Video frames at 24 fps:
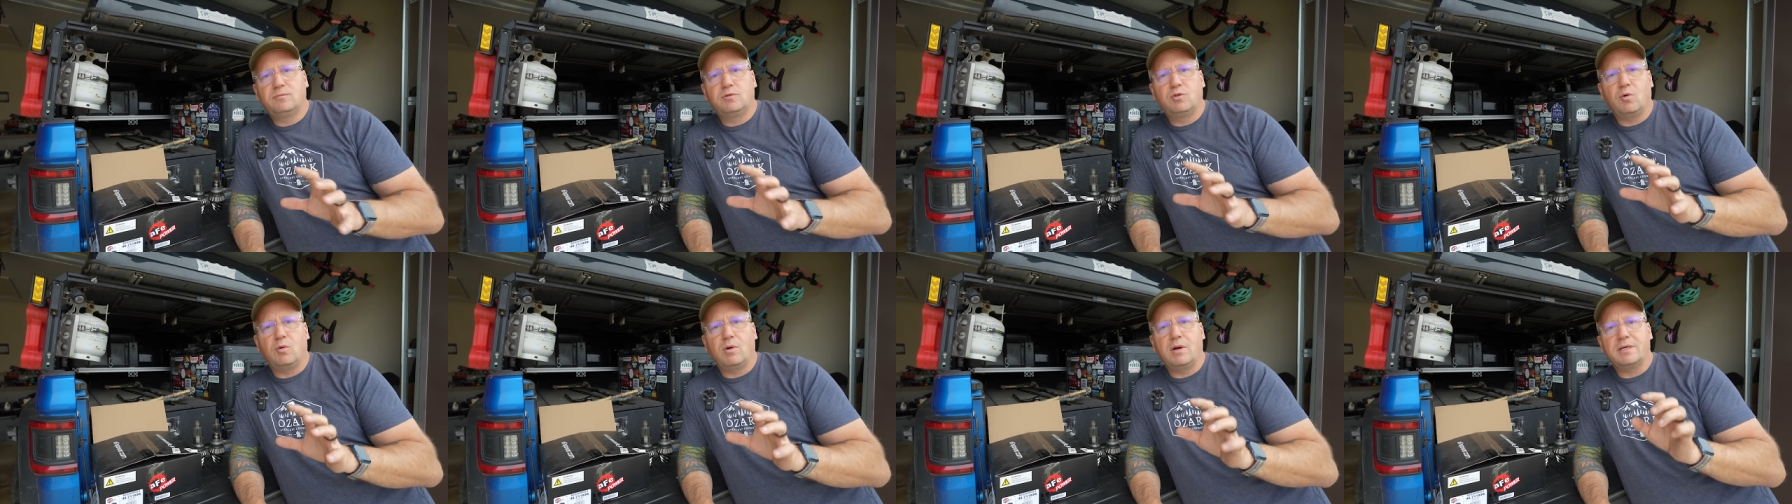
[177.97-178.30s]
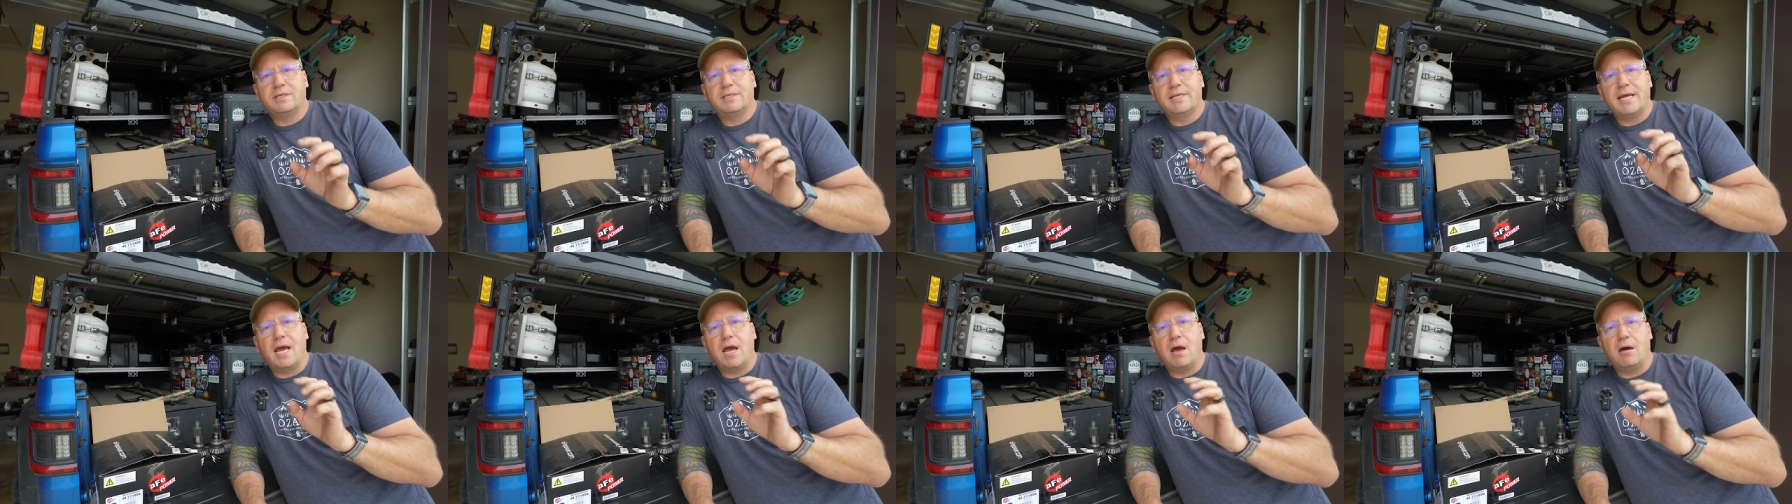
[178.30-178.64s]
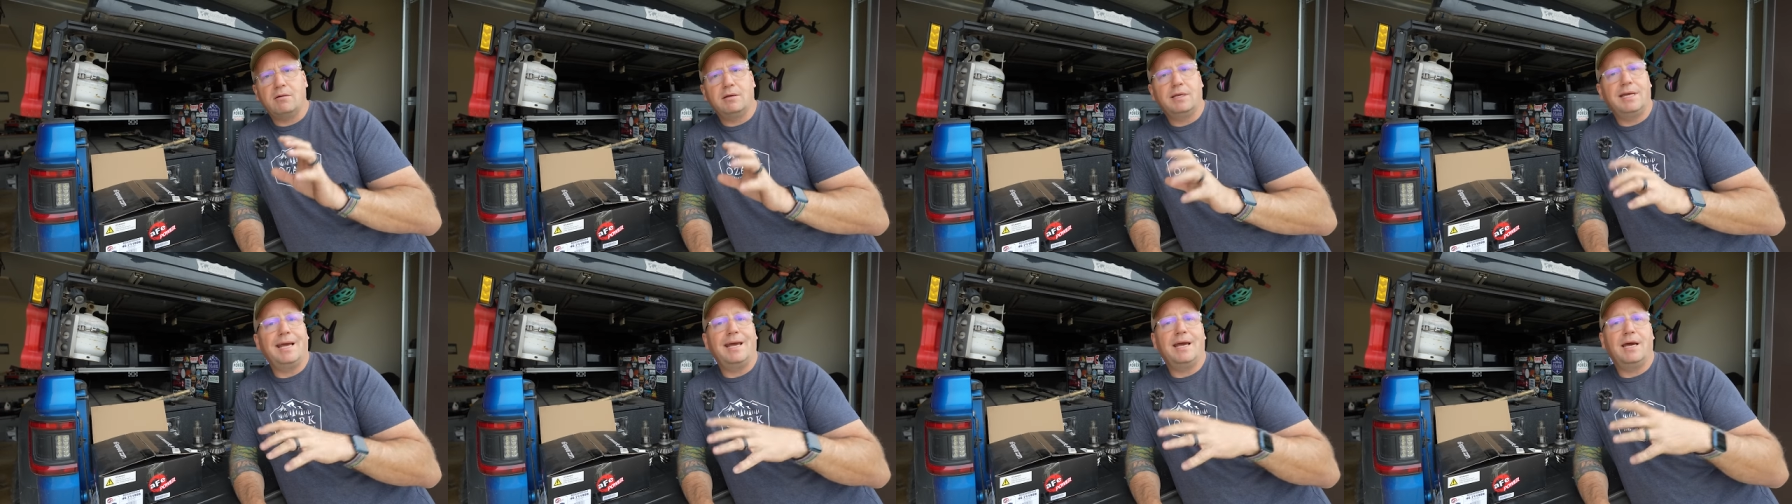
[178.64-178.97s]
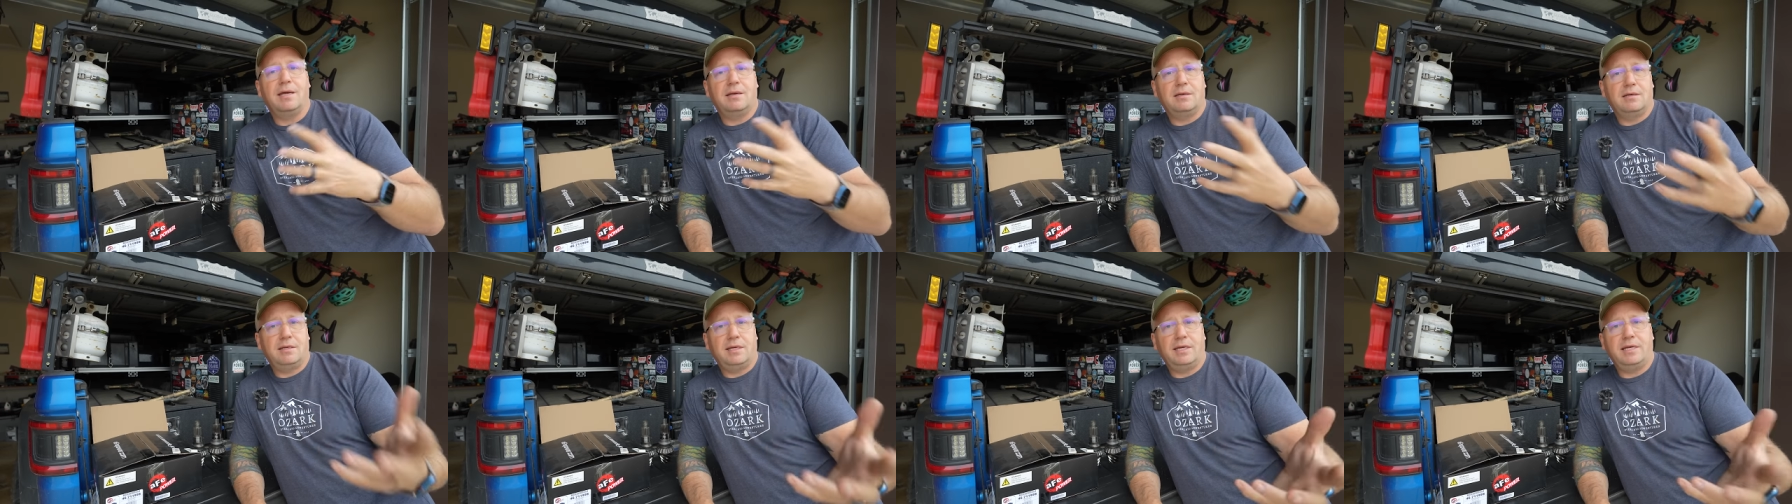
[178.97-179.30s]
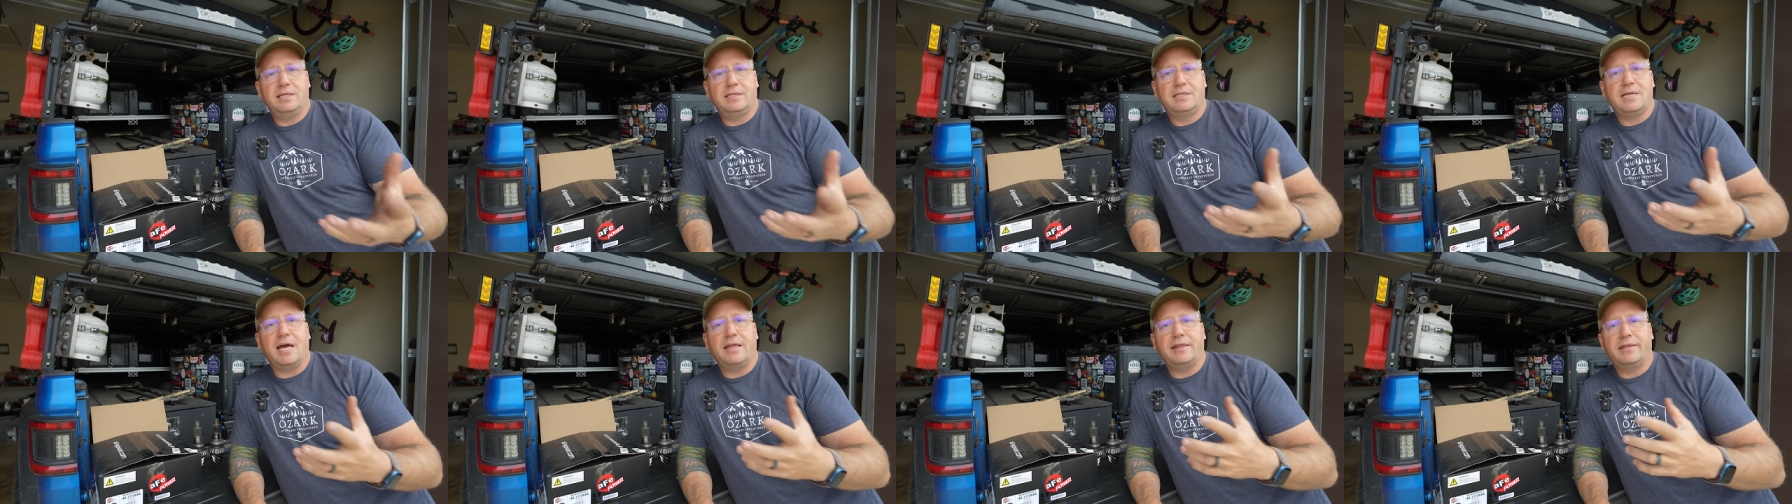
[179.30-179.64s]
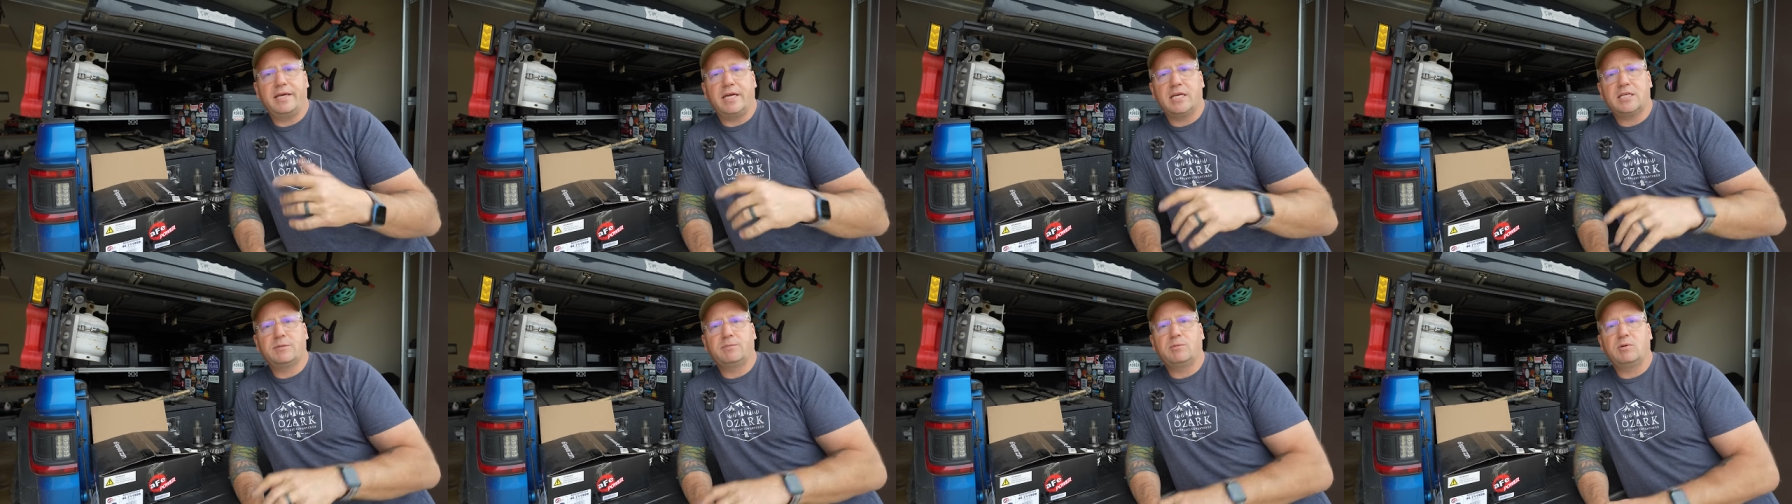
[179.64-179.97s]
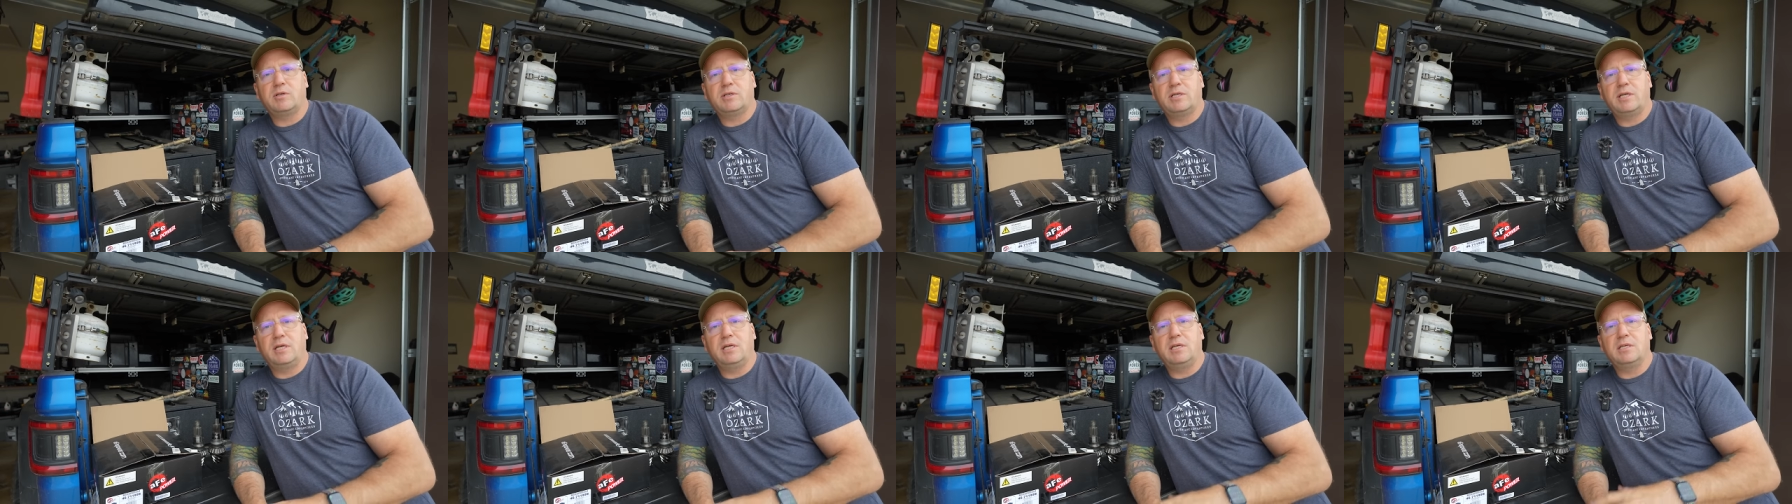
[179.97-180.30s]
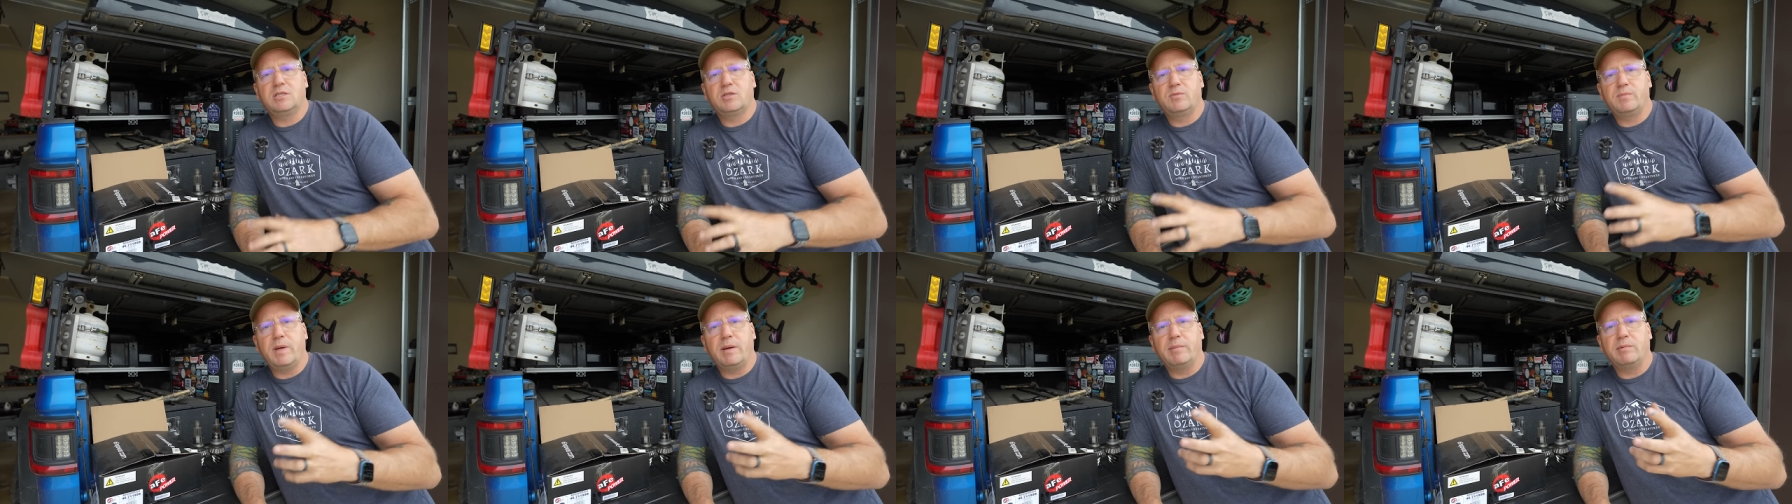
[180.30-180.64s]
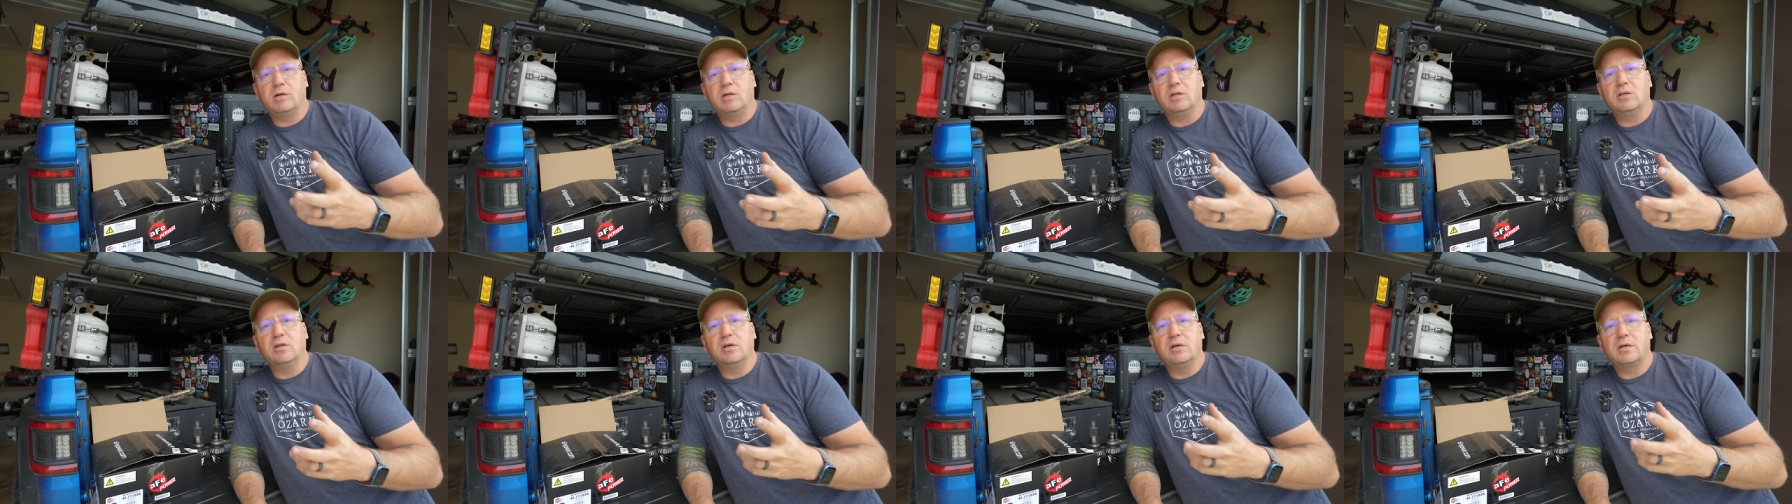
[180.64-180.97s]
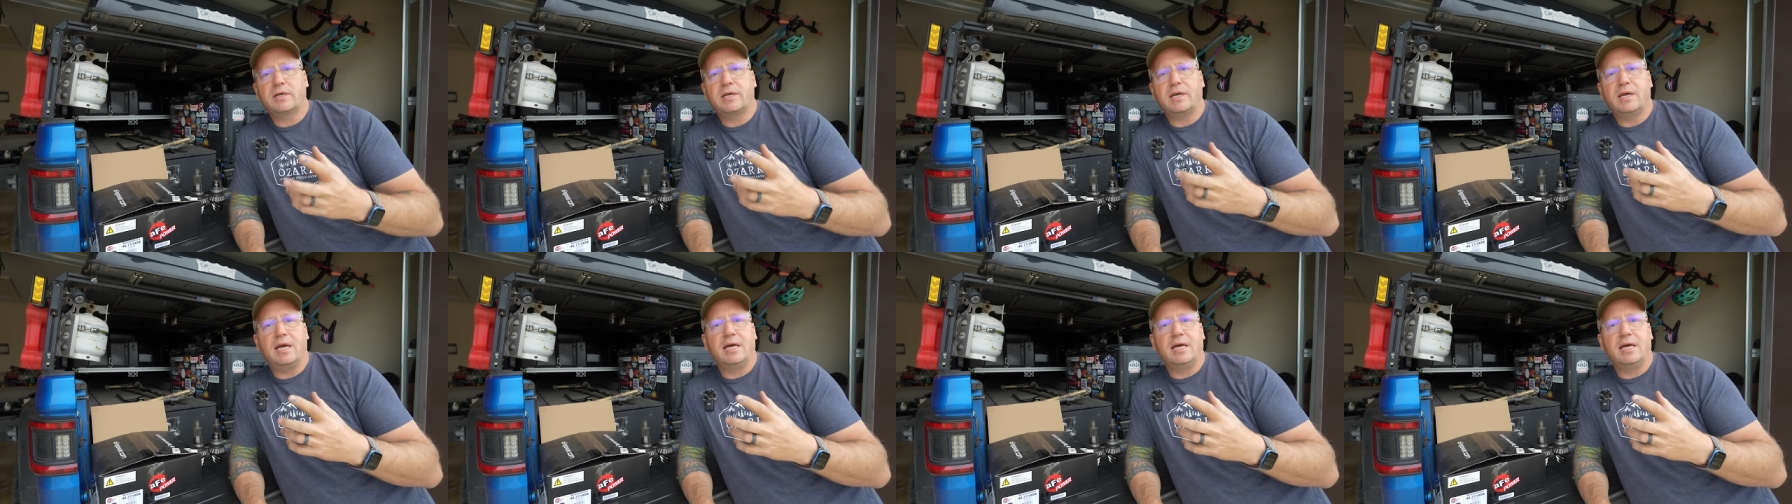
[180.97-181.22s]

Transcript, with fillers: tore it down, and he's got the expertise to be able to look